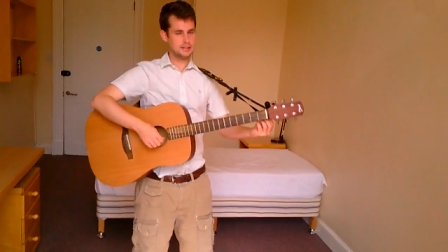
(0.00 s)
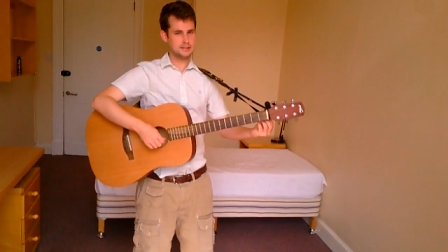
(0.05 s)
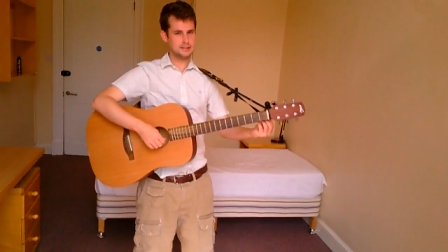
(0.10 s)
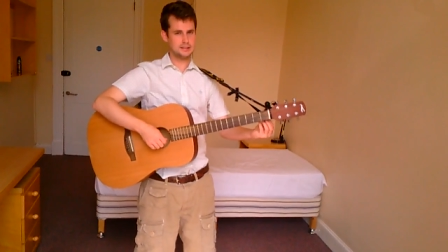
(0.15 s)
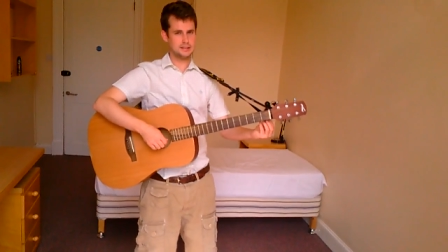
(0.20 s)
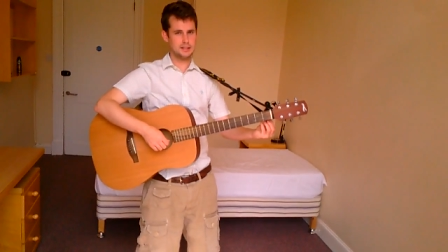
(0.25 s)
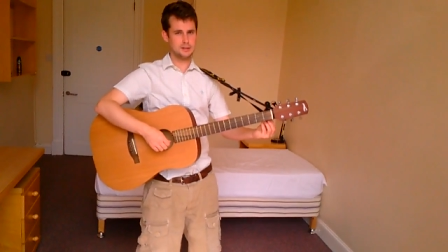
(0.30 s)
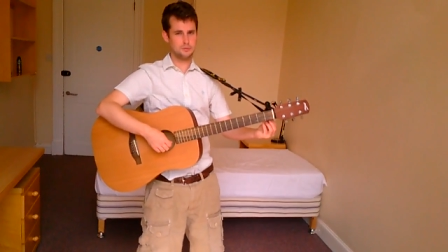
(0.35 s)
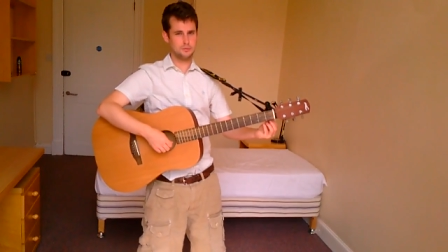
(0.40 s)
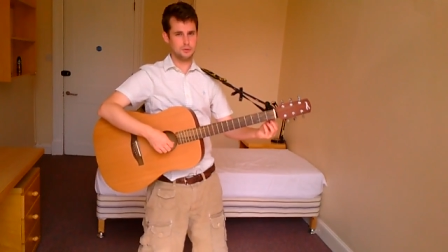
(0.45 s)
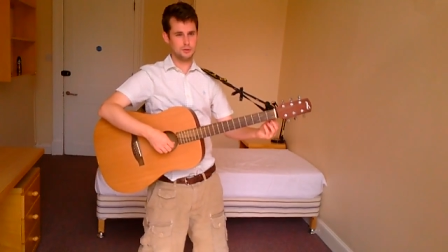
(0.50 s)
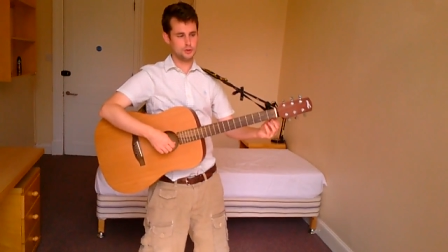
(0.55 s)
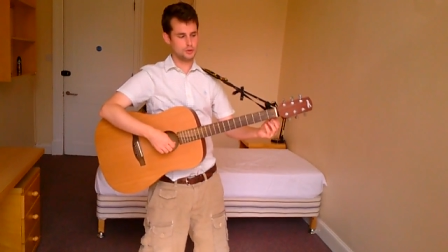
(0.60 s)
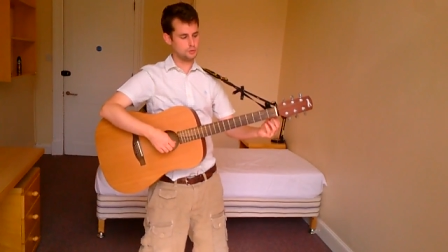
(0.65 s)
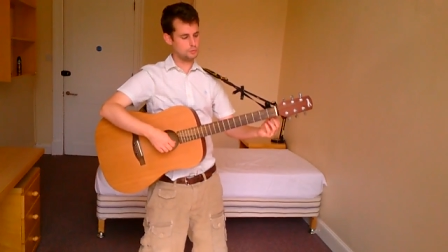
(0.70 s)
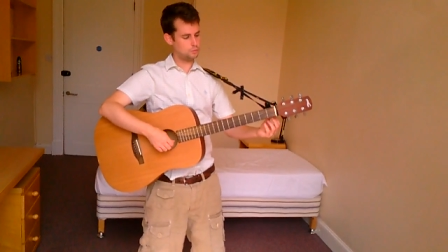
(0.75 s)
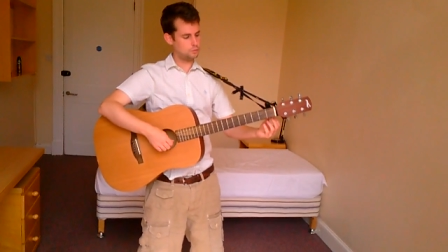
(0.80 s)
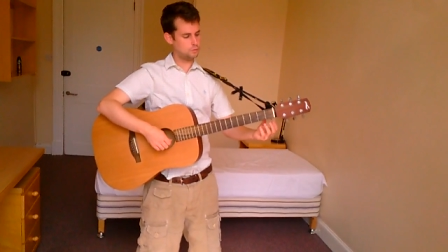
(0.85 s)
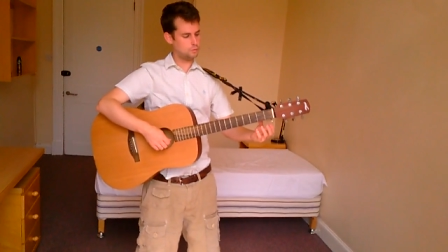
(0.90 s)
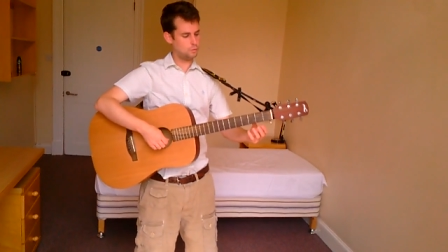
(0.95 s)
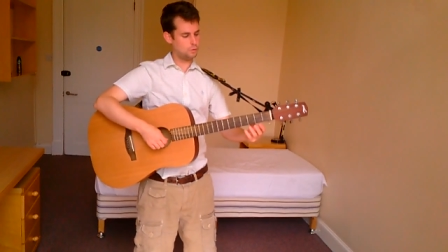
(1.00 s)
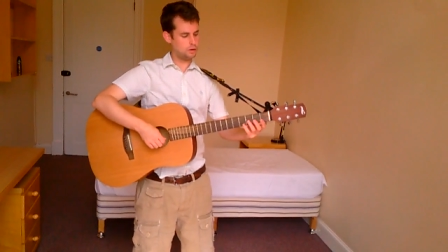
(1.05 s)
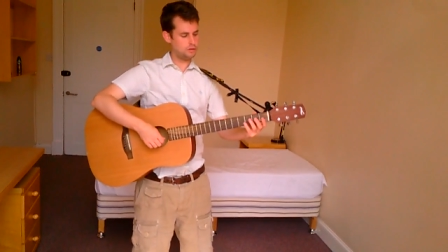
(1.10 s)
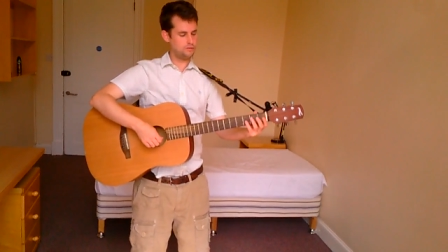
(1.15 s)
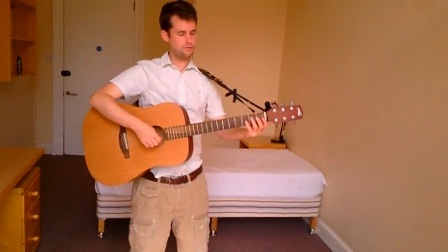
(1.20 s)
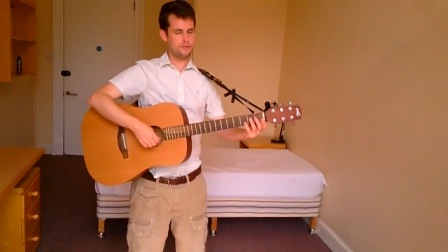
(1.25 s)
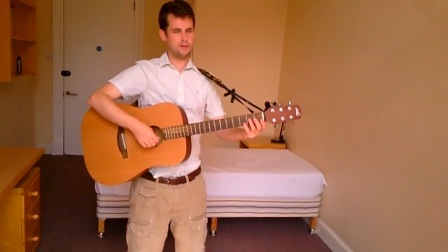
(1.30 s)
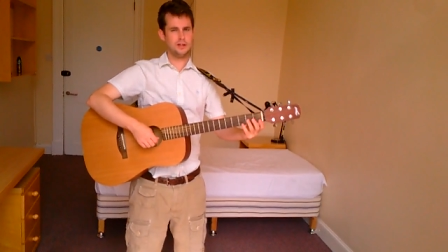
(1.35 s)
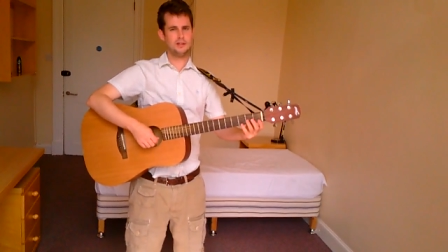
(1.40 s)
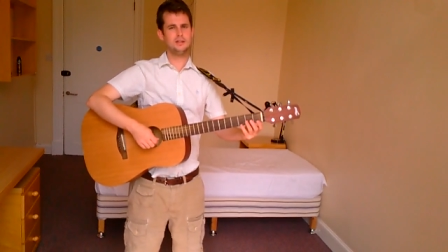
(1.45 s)
lesson it was one
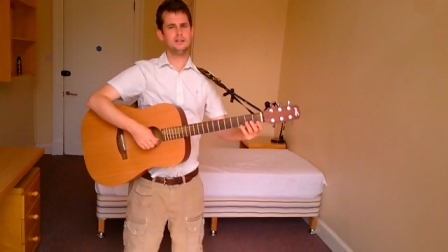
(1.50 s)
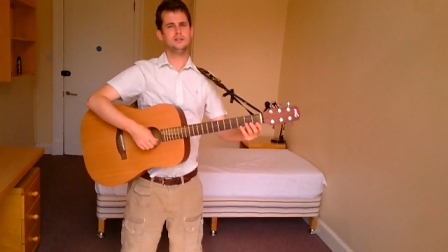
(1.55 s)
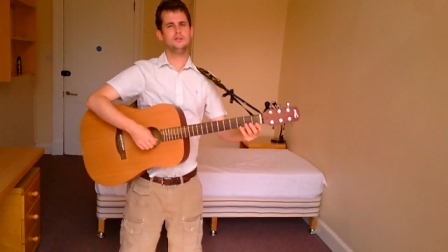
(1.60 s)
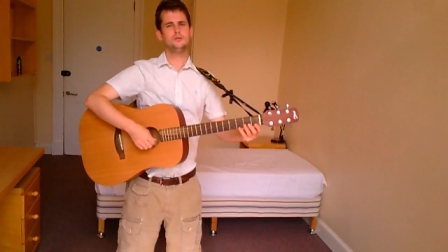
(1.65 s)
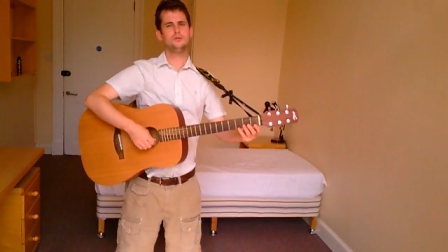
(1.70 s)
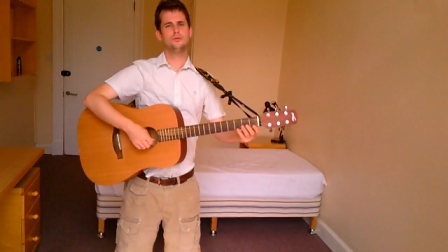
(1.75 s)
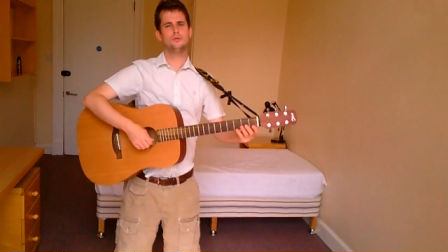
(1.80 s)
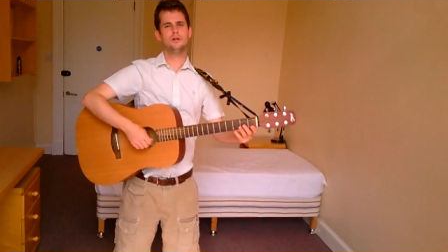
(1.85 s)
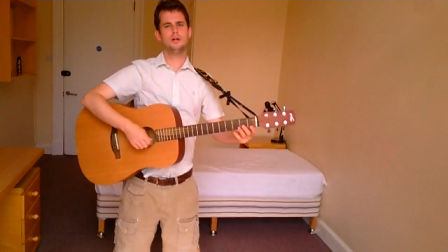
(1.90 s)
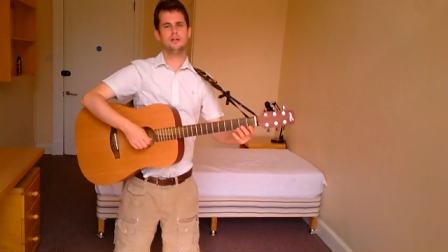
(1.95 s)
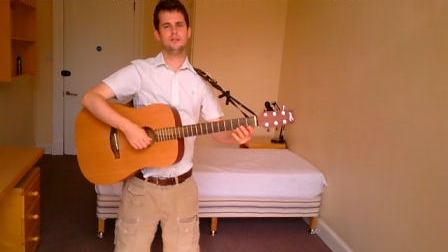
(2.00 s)
fretted note